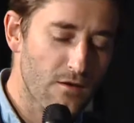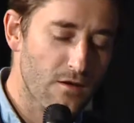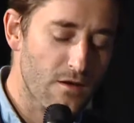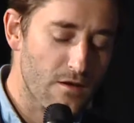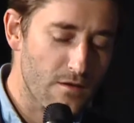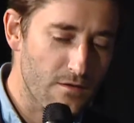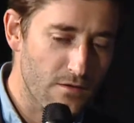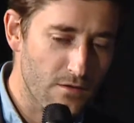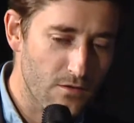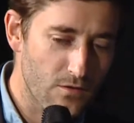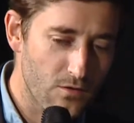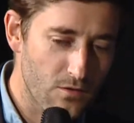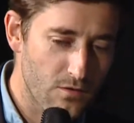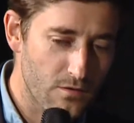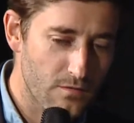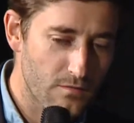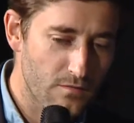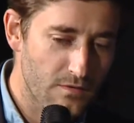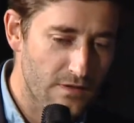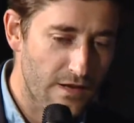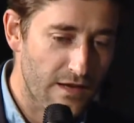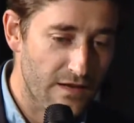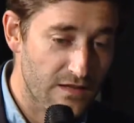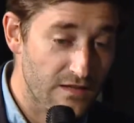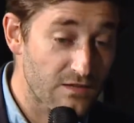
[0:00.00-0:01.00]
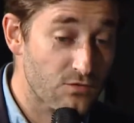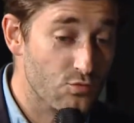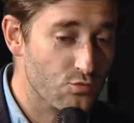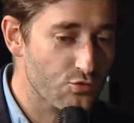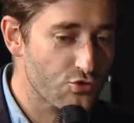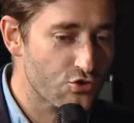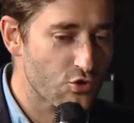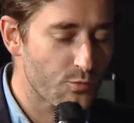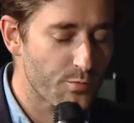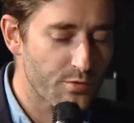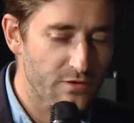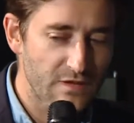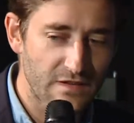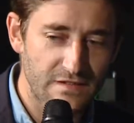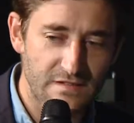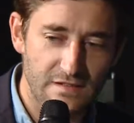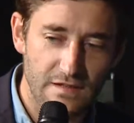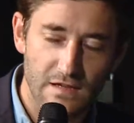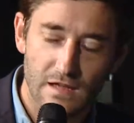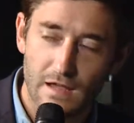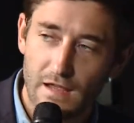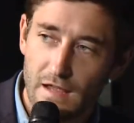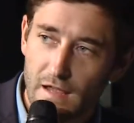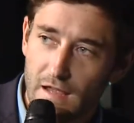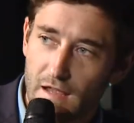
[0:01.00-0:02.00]
can be very positive sometimes.
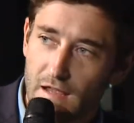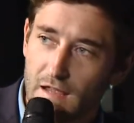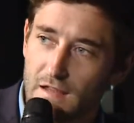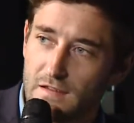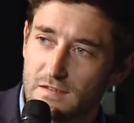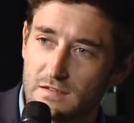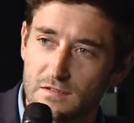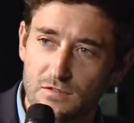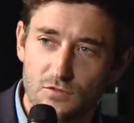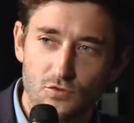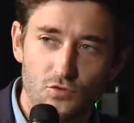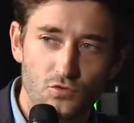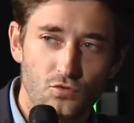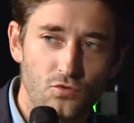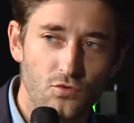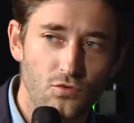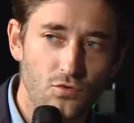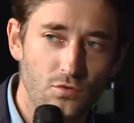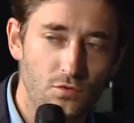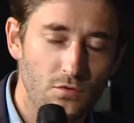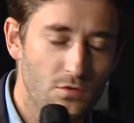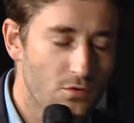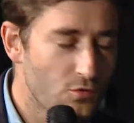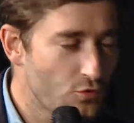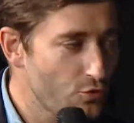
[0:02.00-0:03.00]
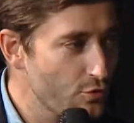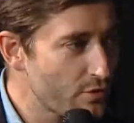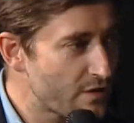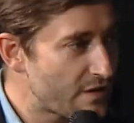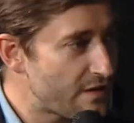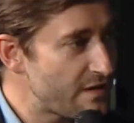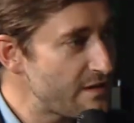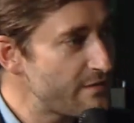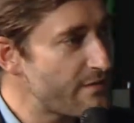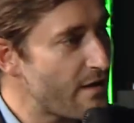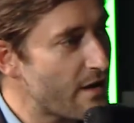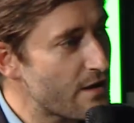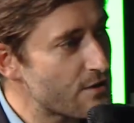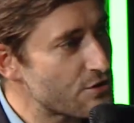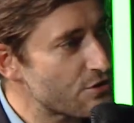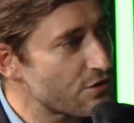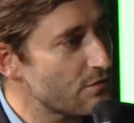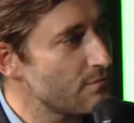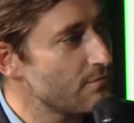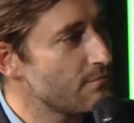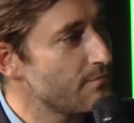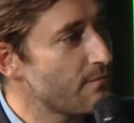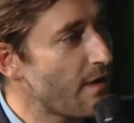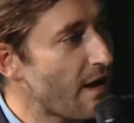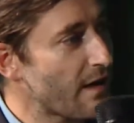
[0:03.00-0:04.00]
Exactly. So my question was,
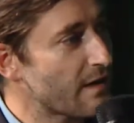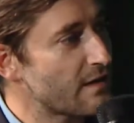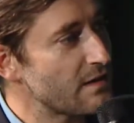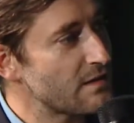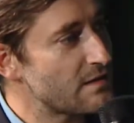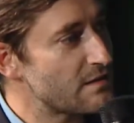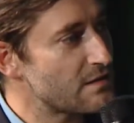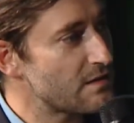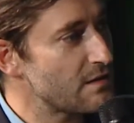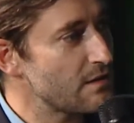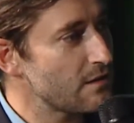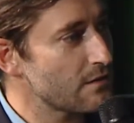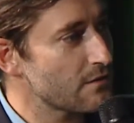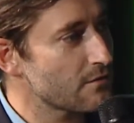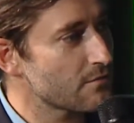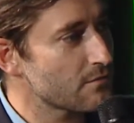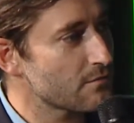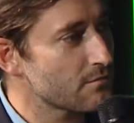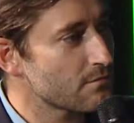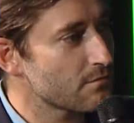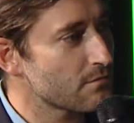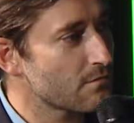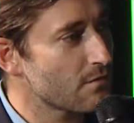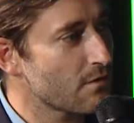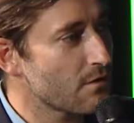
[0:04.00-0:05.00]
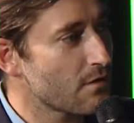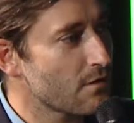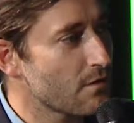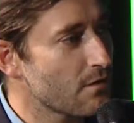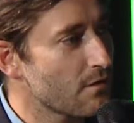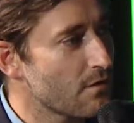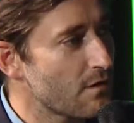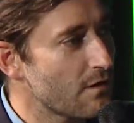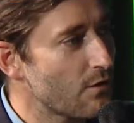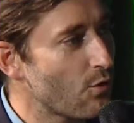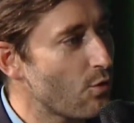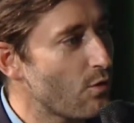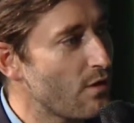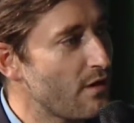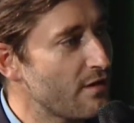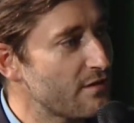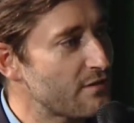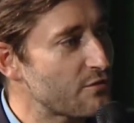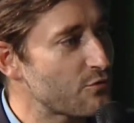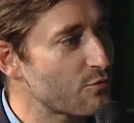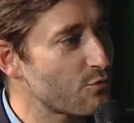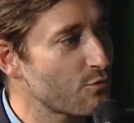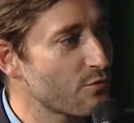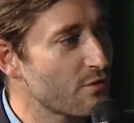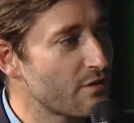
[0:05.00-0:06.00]
does
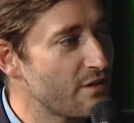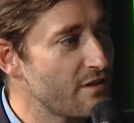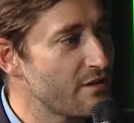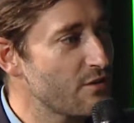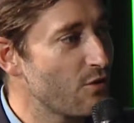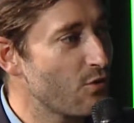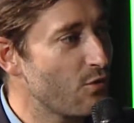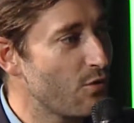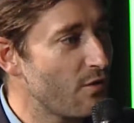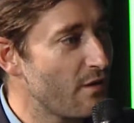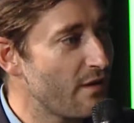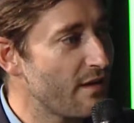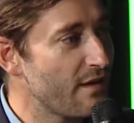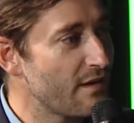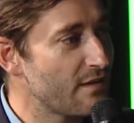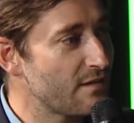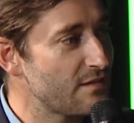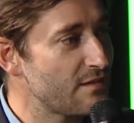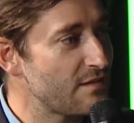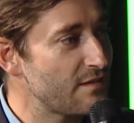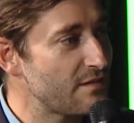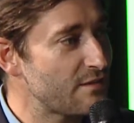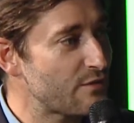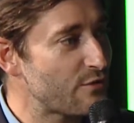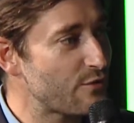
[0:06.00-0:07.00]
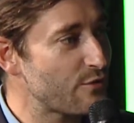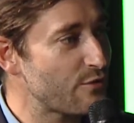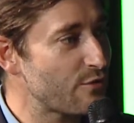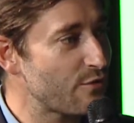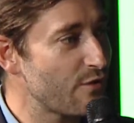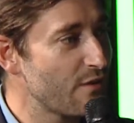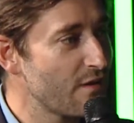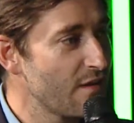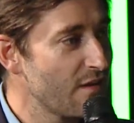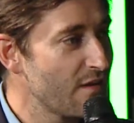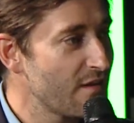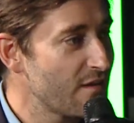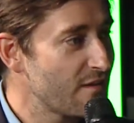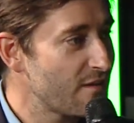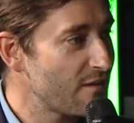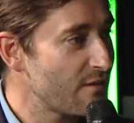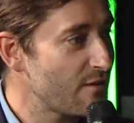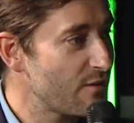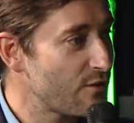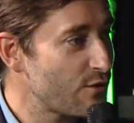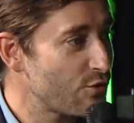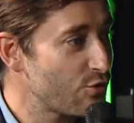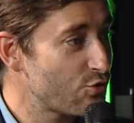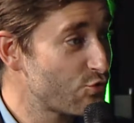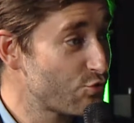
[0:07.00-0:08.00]
this
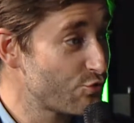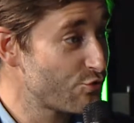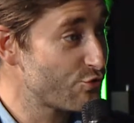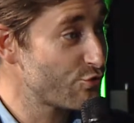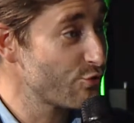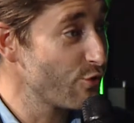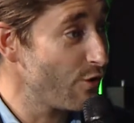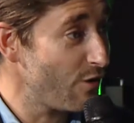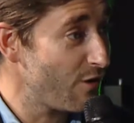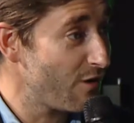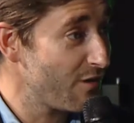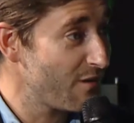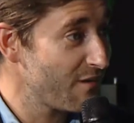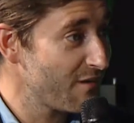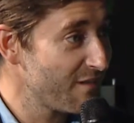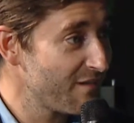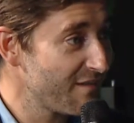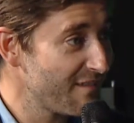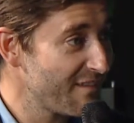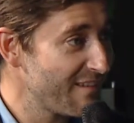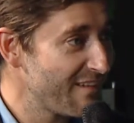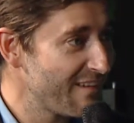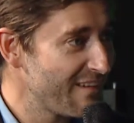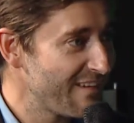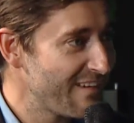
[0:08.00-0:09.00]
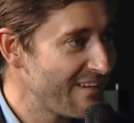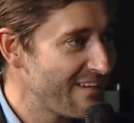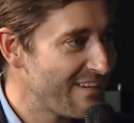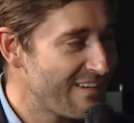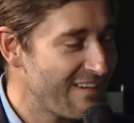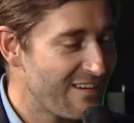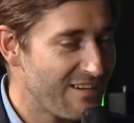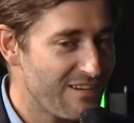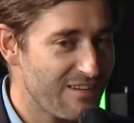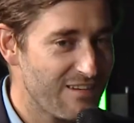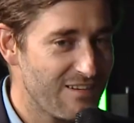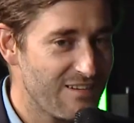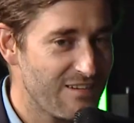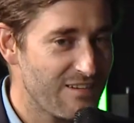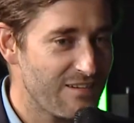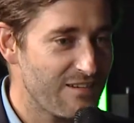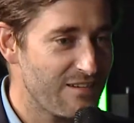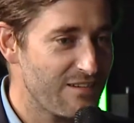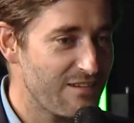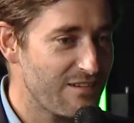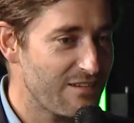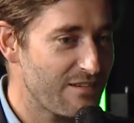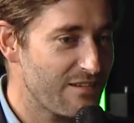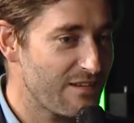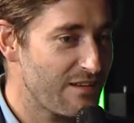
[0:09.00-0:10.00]
discrimination between marketing and
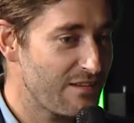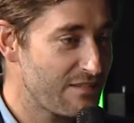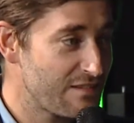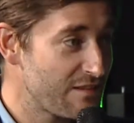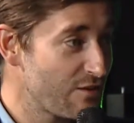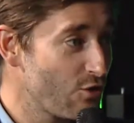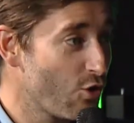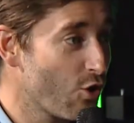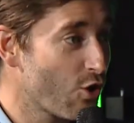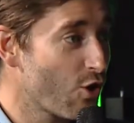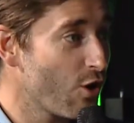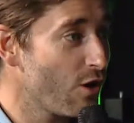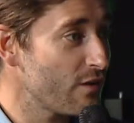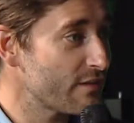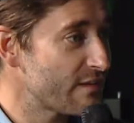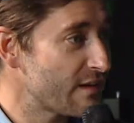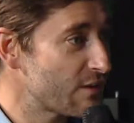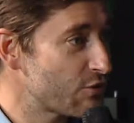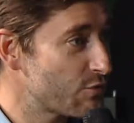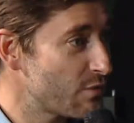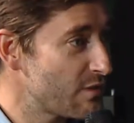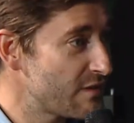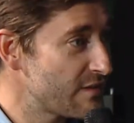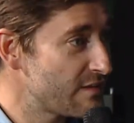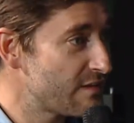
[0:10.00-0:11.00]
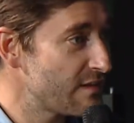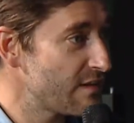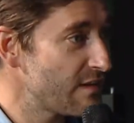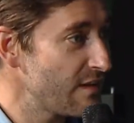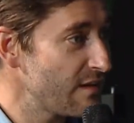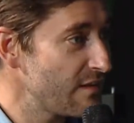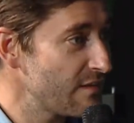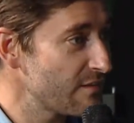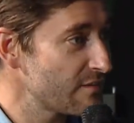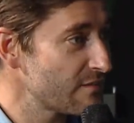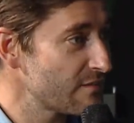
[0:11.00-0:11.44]
customer relationships